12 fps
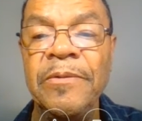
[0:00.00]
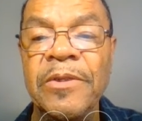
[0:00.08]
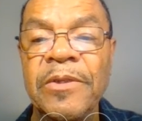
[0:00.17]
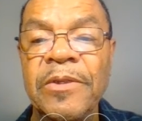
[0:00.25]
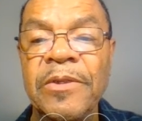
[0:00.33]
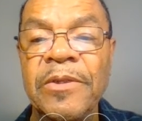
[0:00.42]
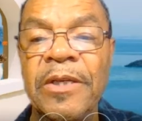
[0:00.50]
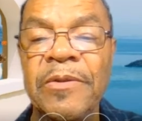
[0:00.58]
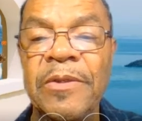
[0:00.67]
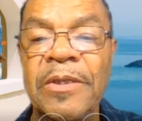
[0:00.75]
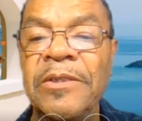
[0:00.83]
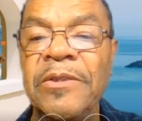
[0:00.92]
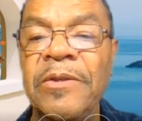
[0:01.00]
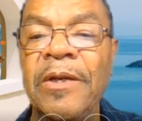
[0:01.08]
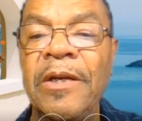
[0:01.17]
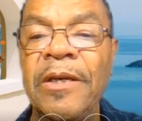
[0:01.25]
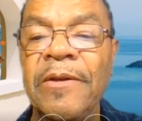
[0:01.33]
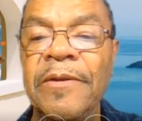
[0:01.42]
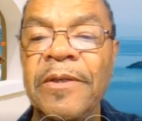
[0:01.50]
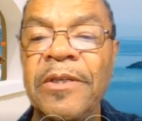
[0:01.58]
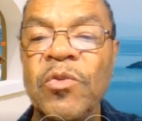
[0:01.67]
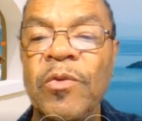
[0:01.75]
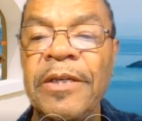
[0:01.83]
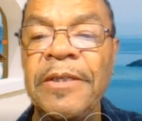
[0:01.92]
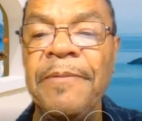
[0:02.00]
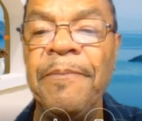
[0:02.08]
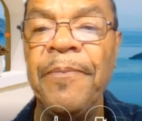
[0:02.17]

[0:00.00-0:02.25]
And as you click on each one,